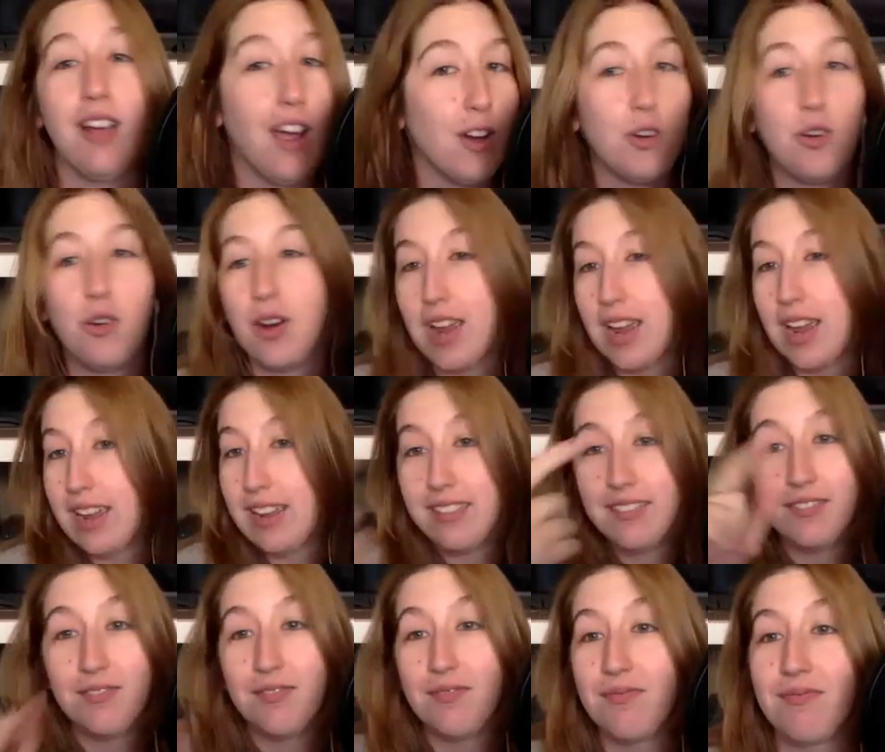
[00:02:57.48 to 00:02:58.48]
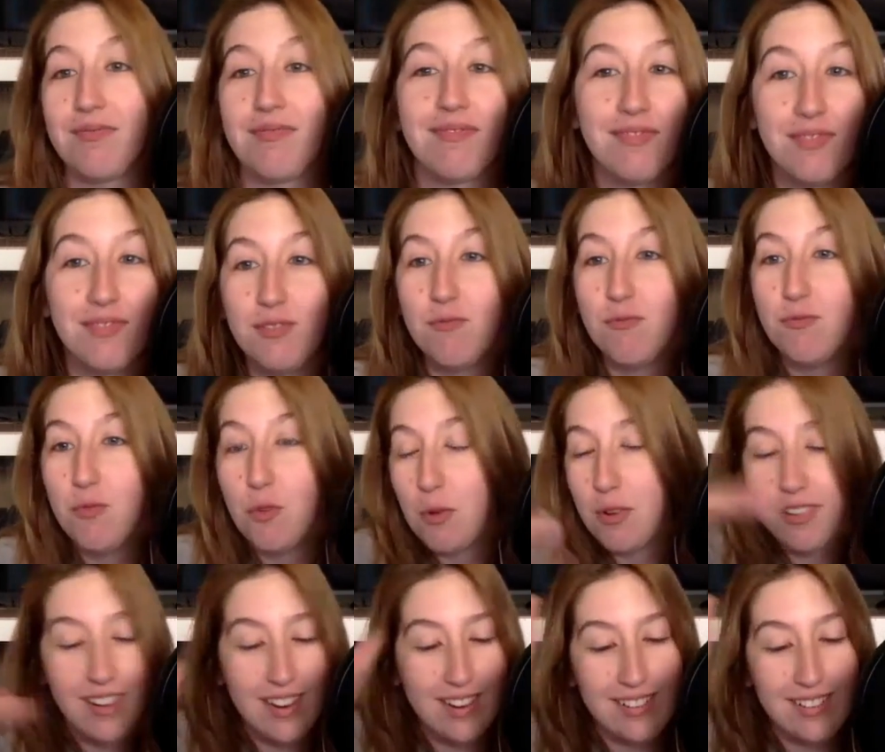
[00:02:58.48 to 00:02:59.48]
a great
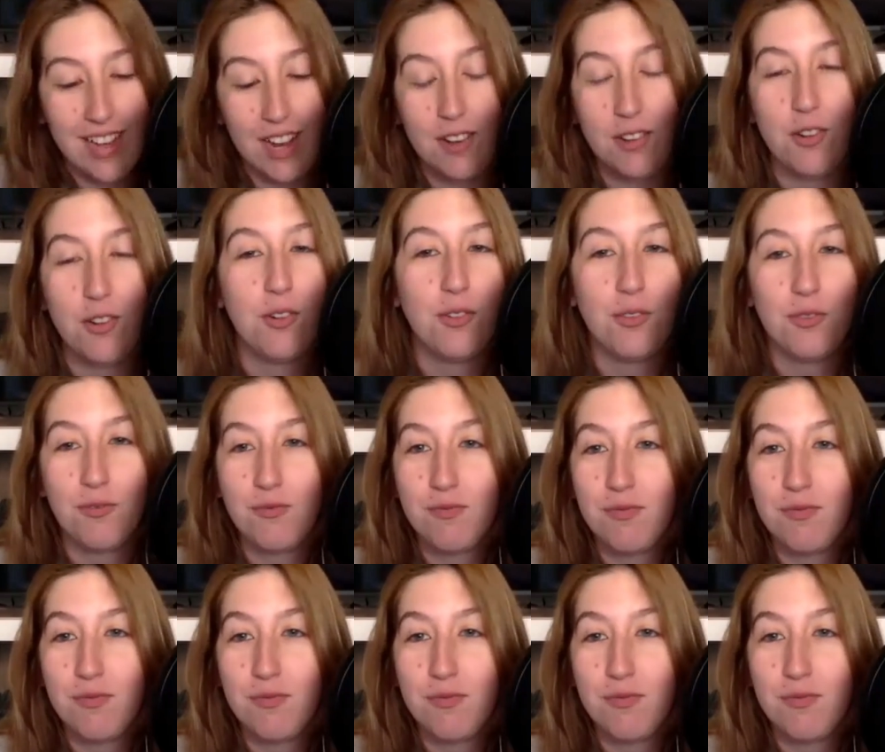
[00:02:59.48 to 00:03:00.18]
Nintendo